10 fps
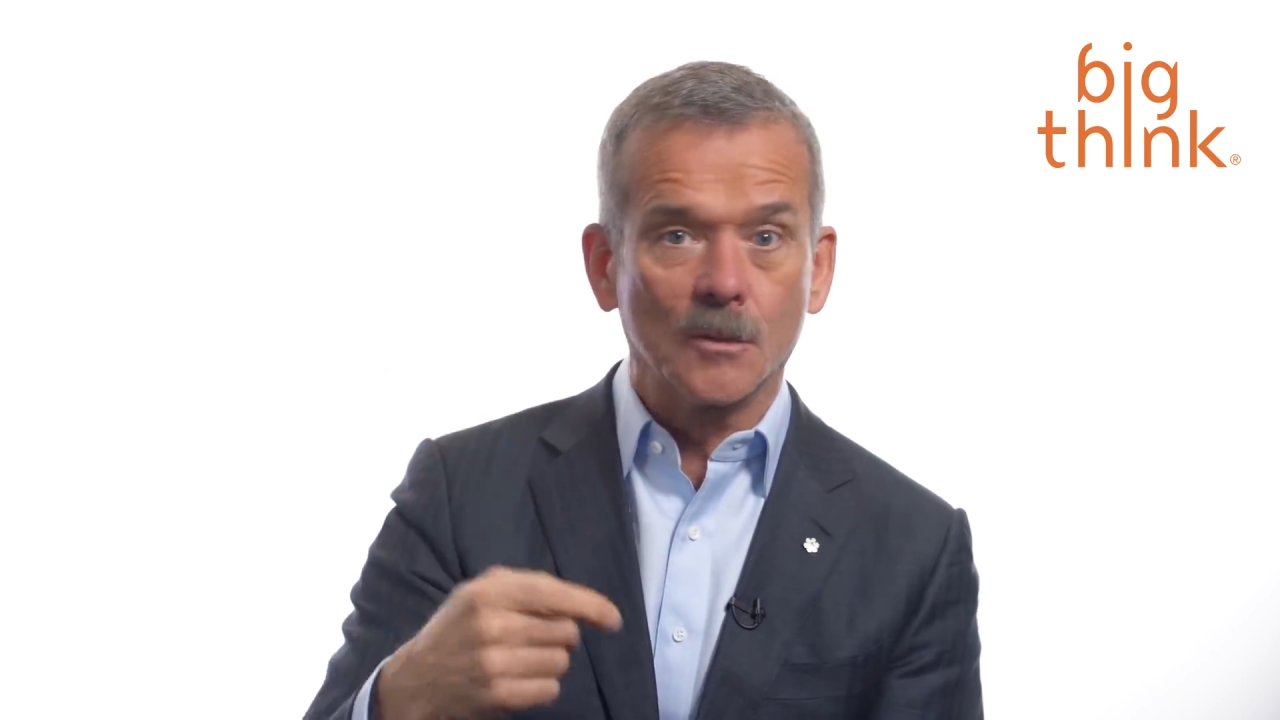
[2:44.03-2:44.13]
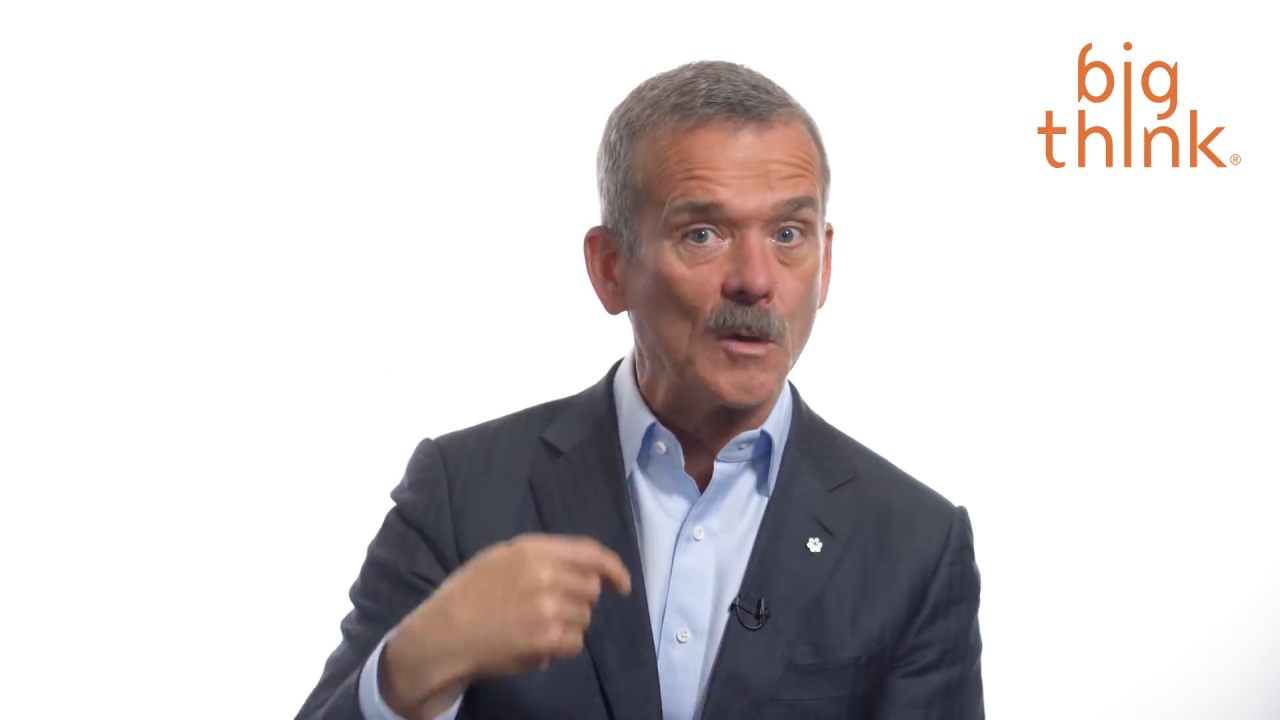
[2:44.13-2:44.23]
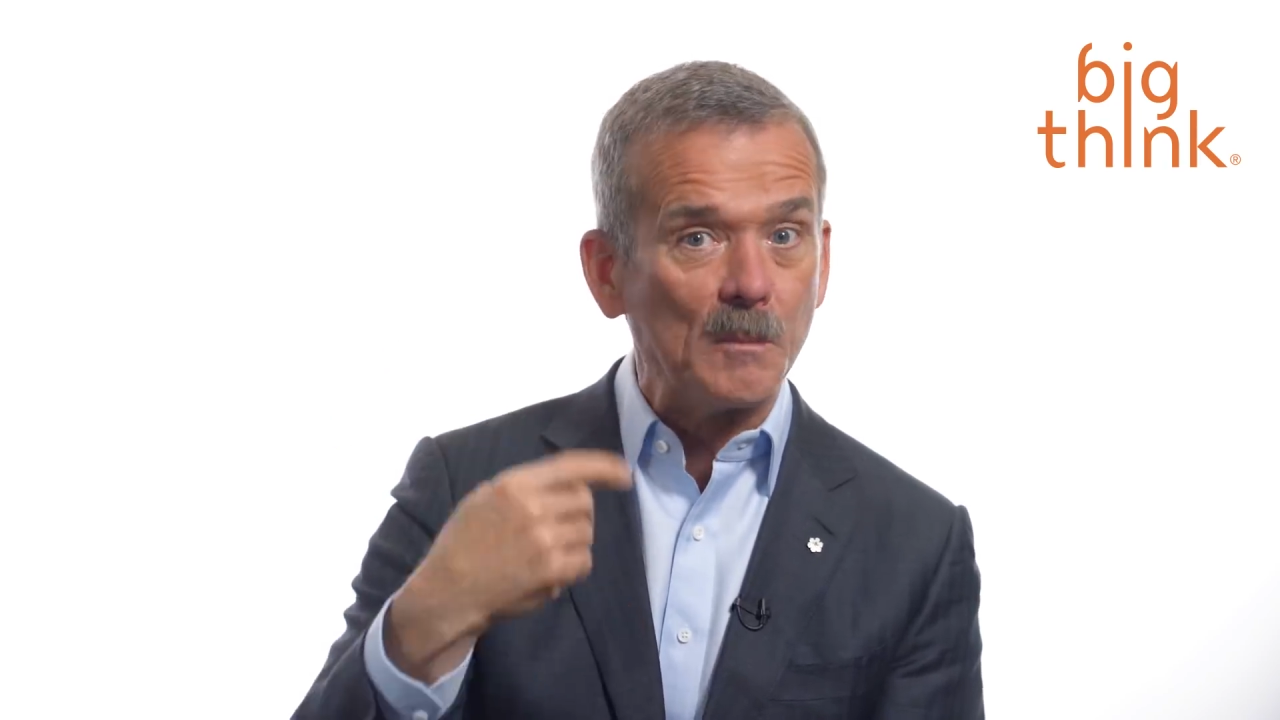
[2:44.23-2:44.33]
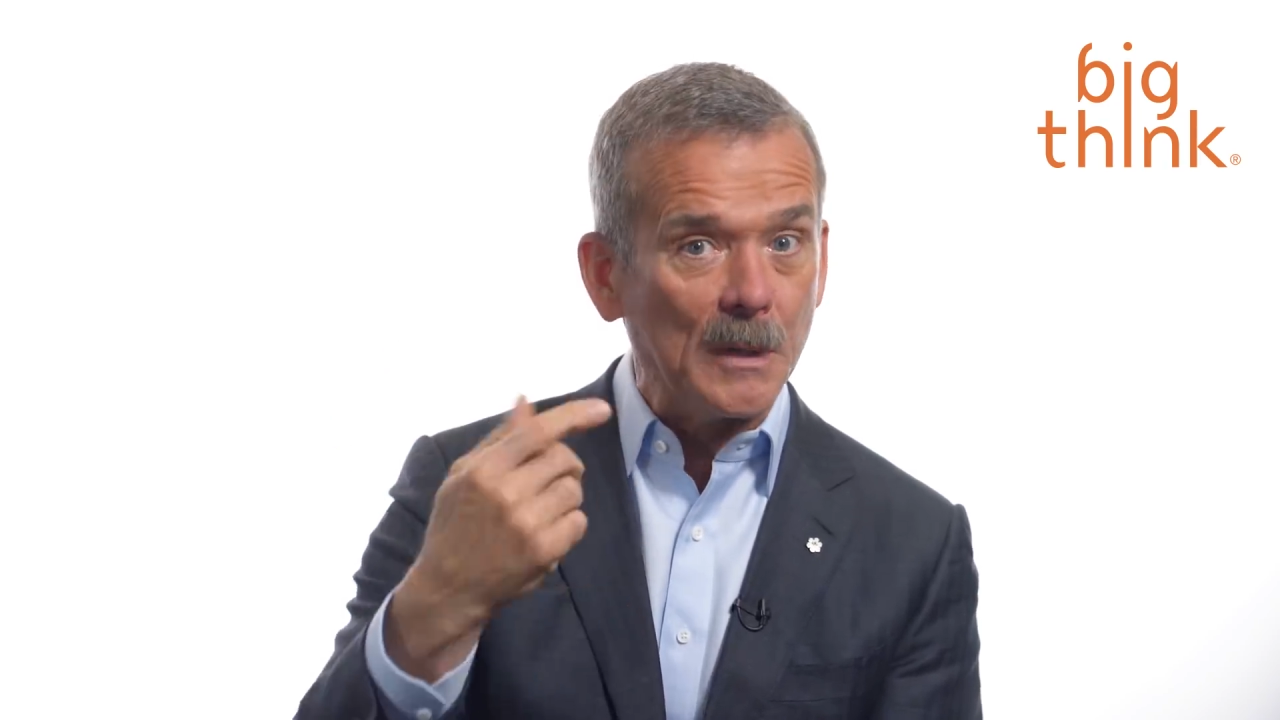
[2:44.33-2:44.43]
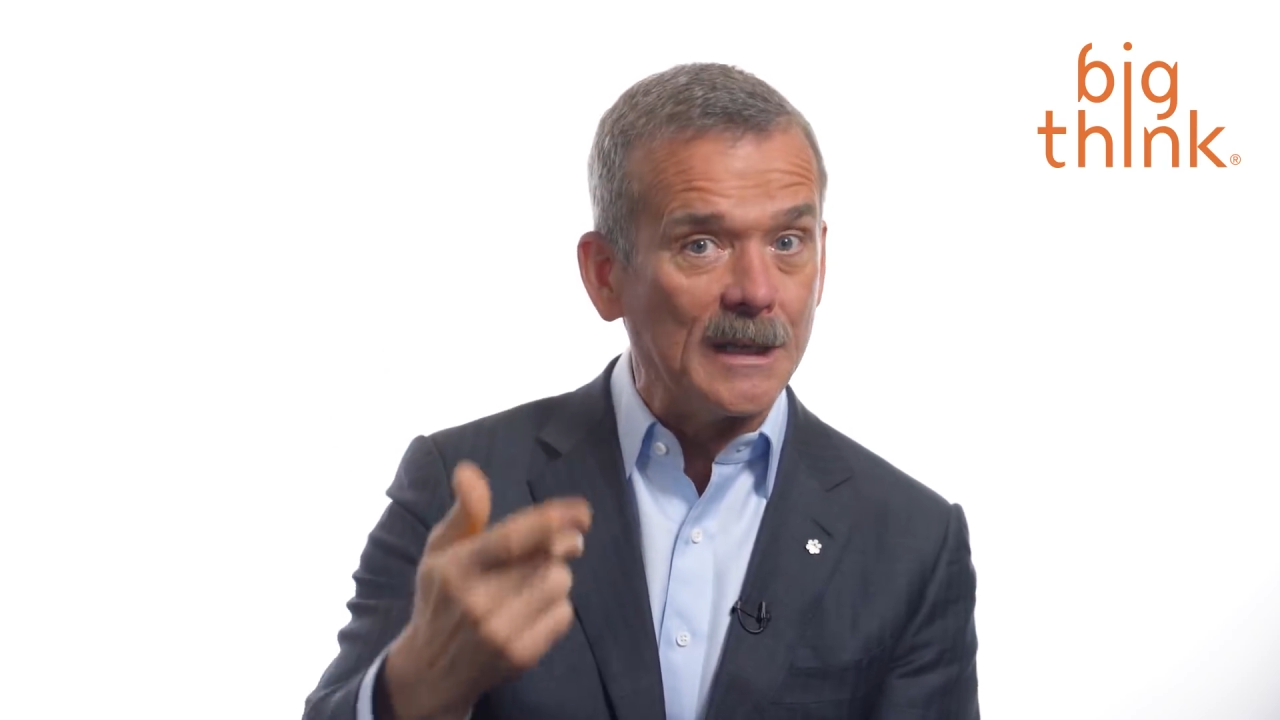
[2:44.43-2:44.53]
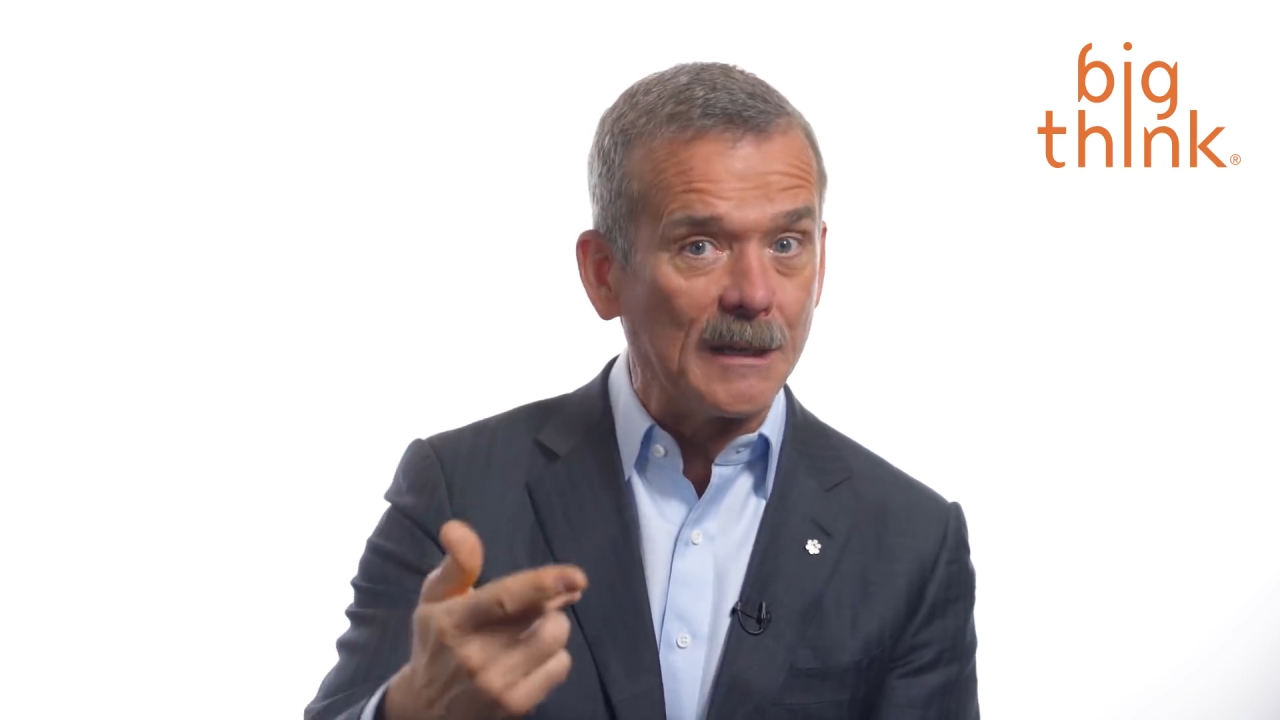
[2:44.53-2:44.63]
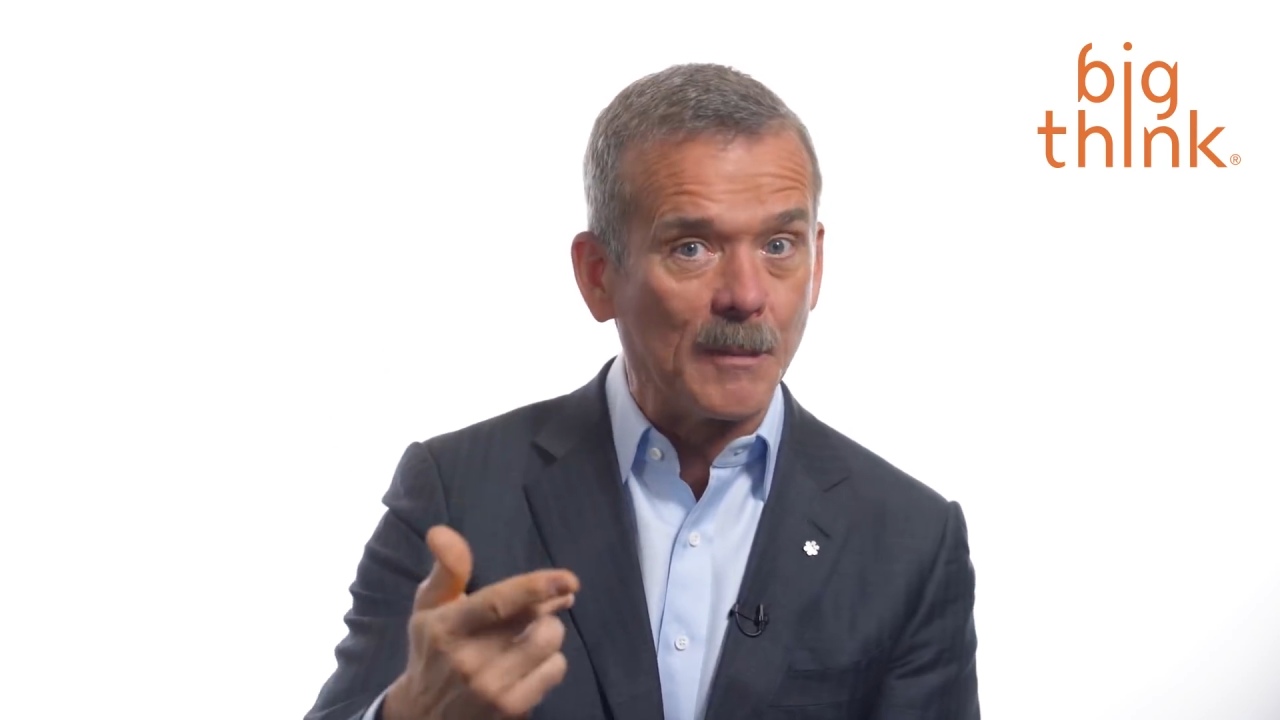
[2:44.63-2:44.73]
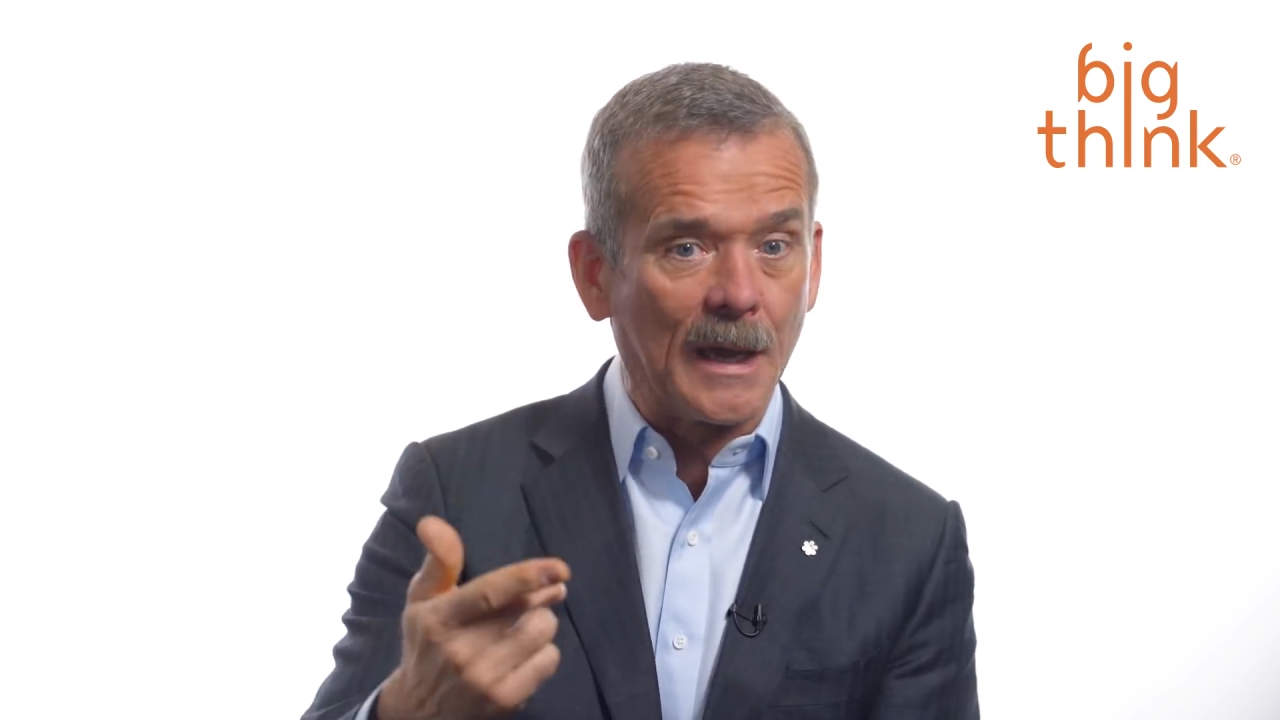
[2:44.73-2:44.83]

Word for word: repeat it